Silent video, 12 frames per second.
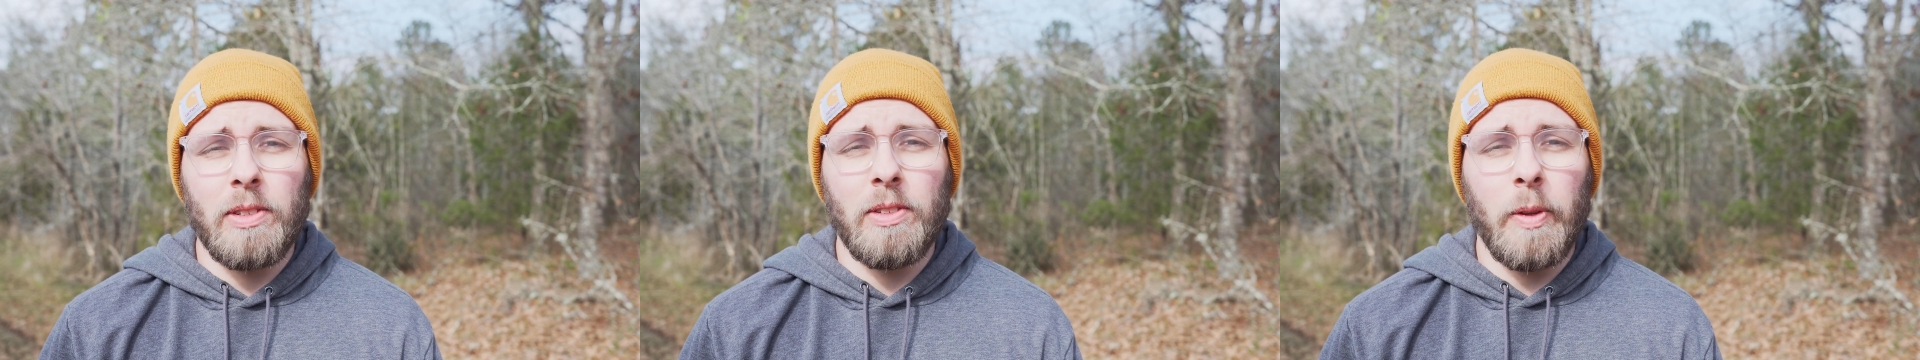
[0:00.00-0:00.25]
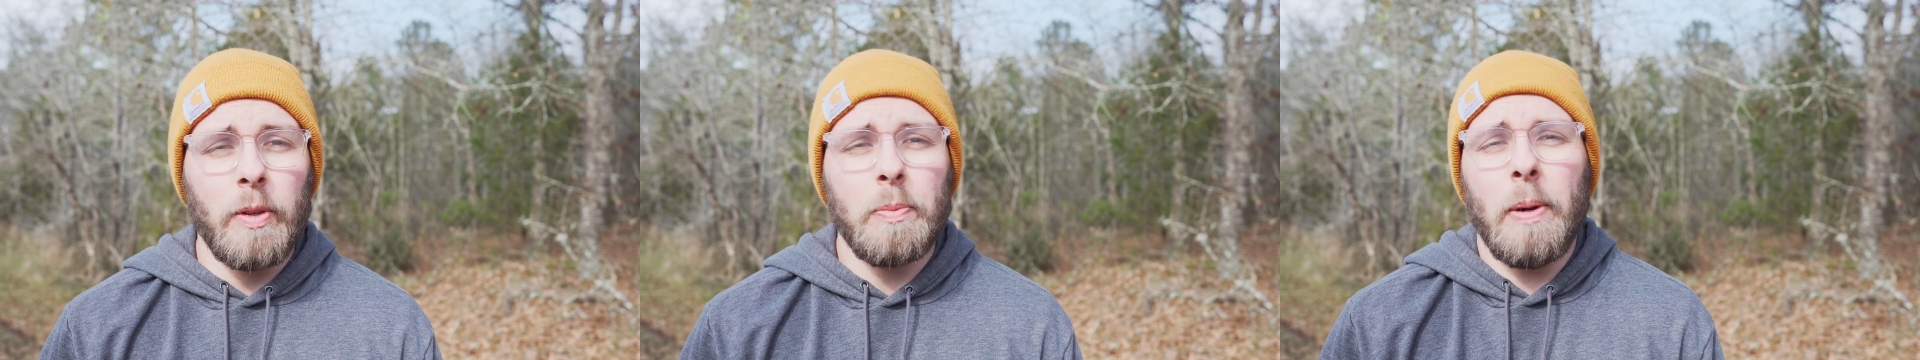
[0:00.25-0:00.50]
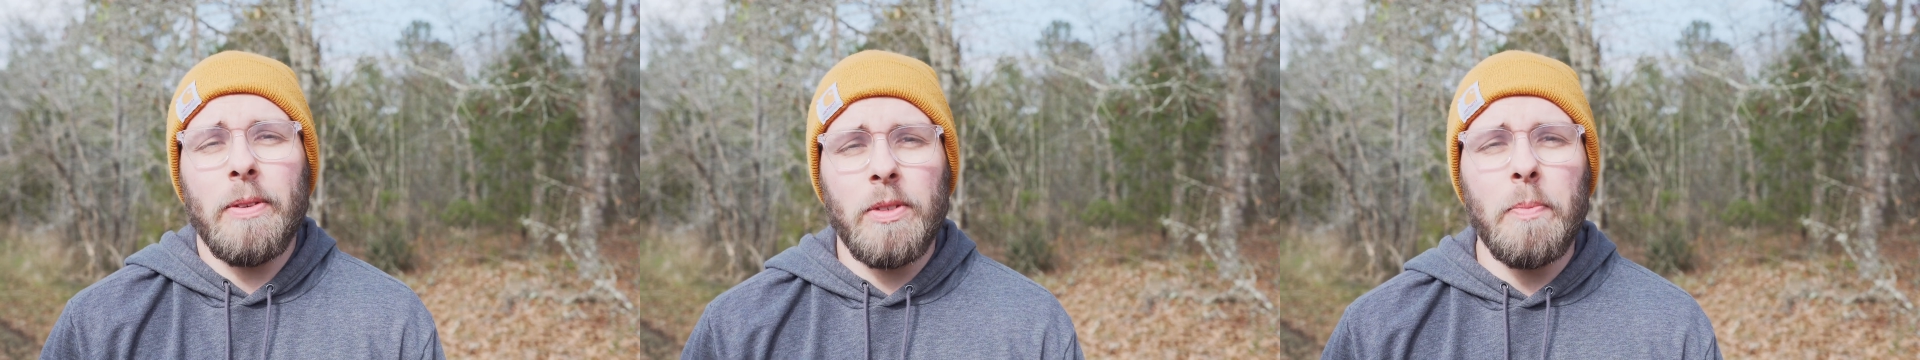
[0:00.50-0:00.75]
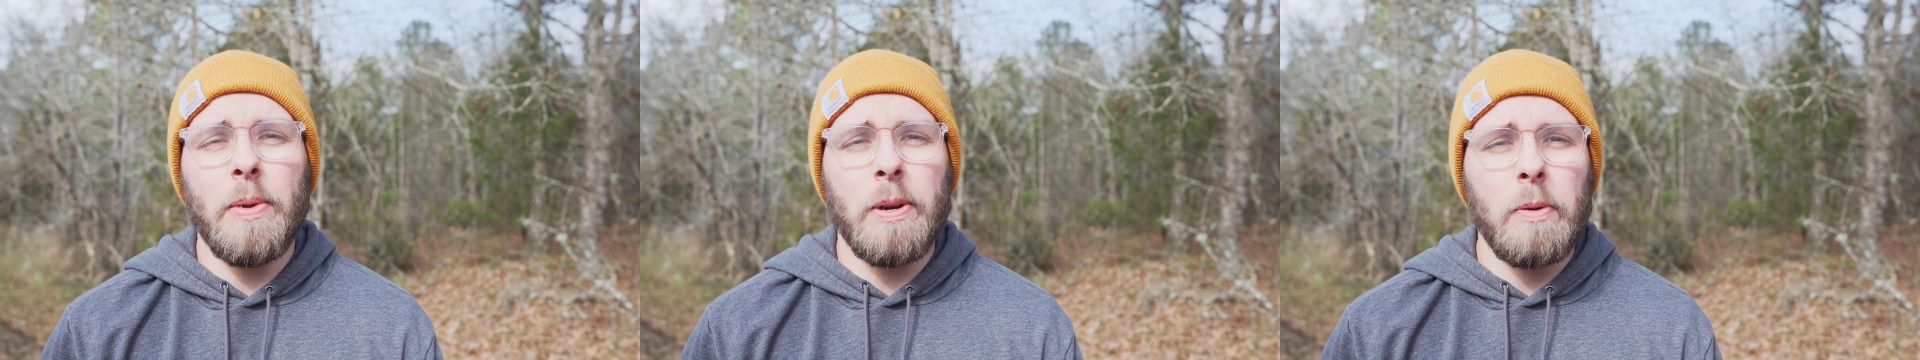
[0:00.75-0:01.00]
So there's probably
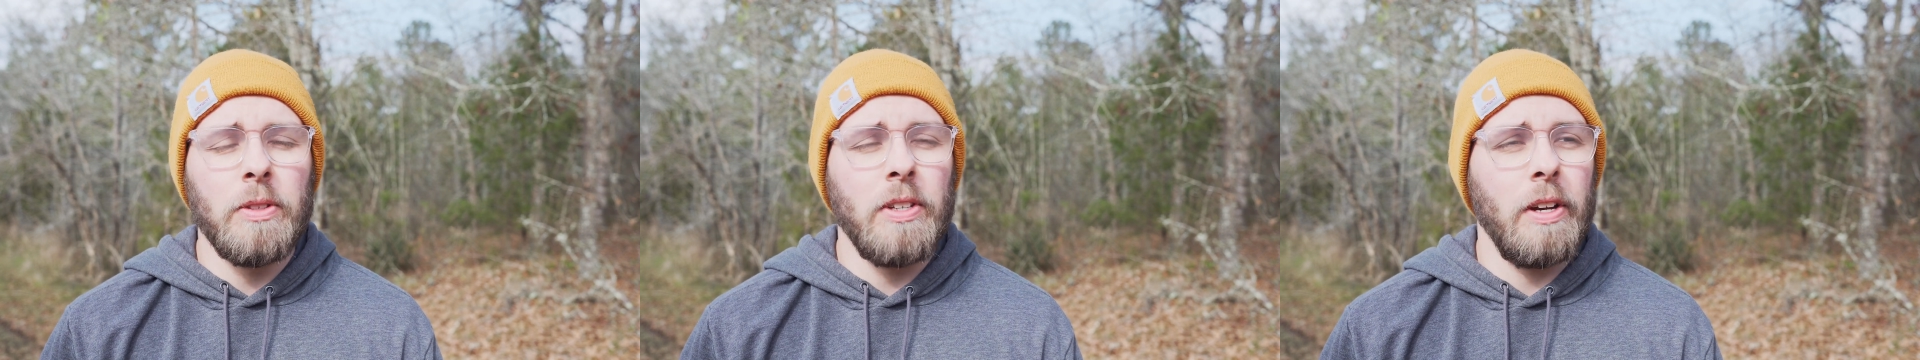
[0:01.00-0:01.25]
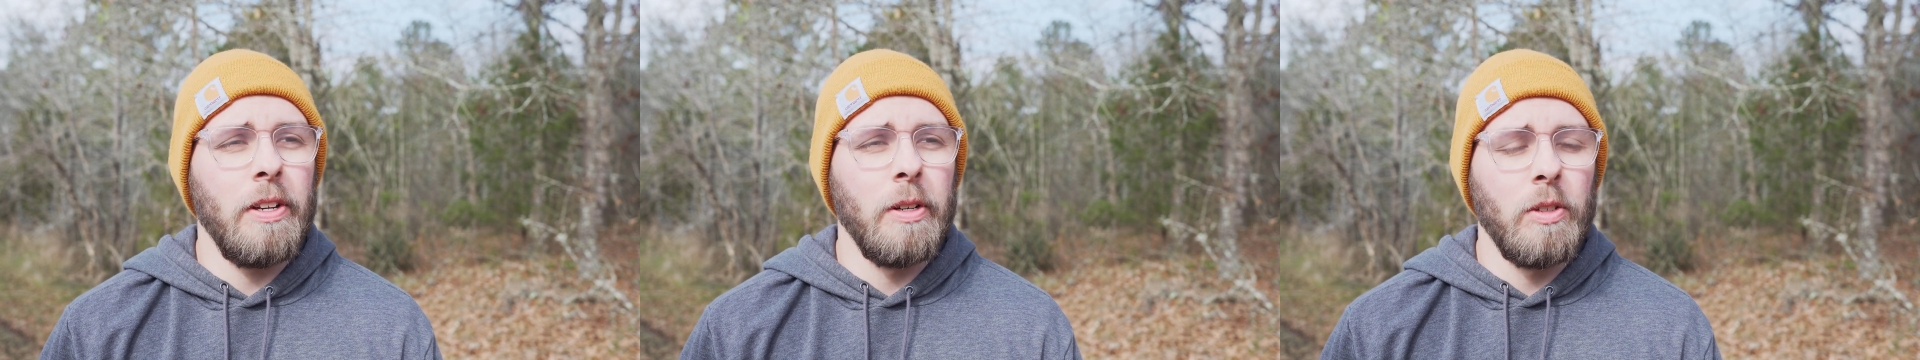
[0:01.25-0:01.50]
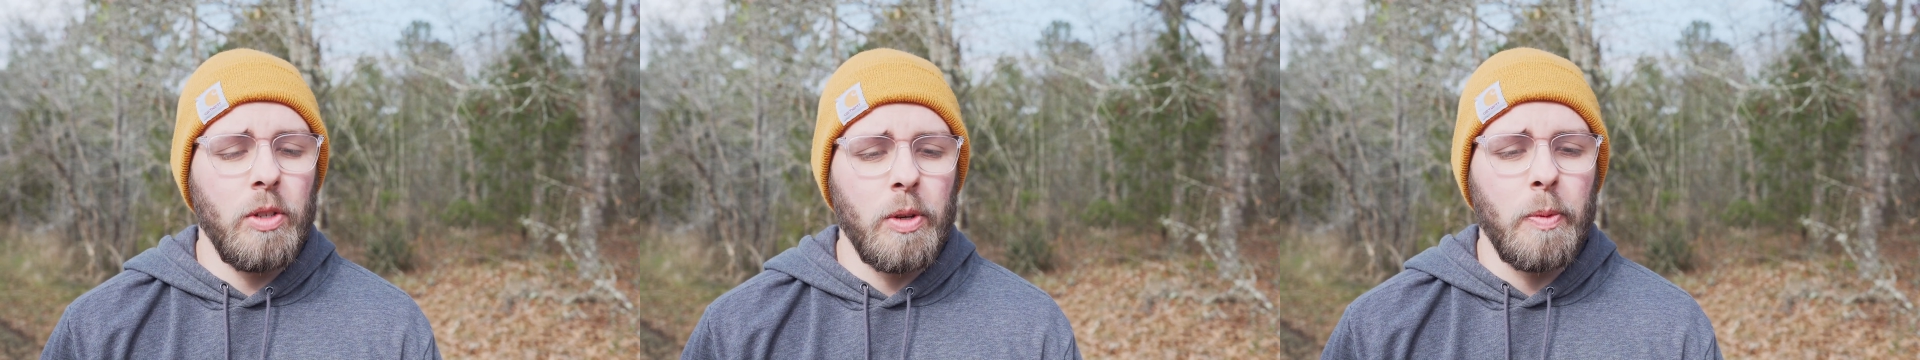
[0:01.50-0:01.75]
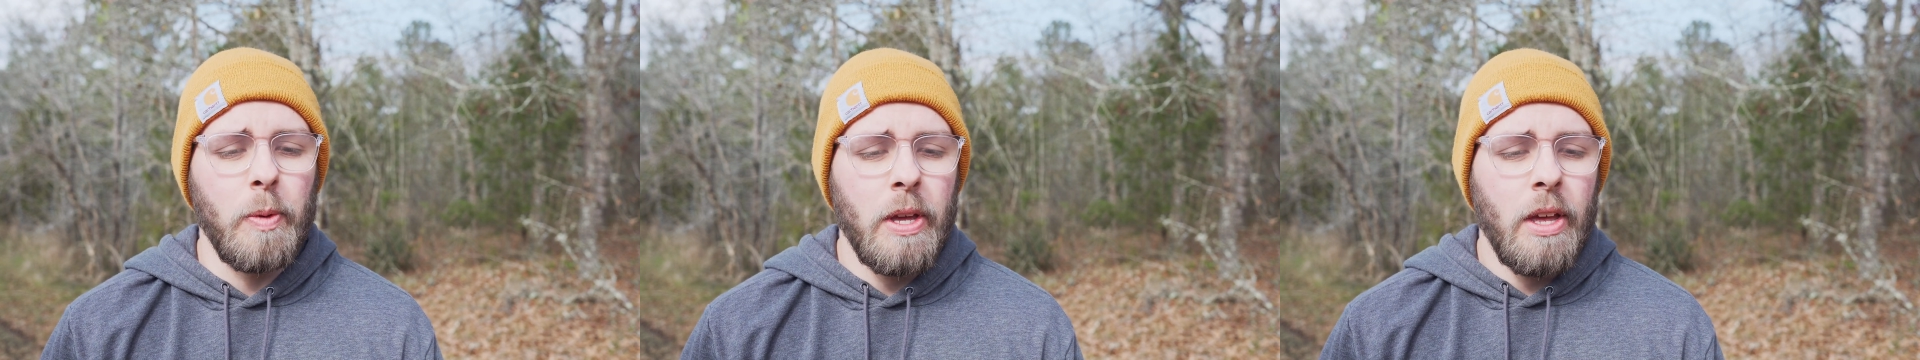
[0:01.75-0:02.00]
some big ones out here too.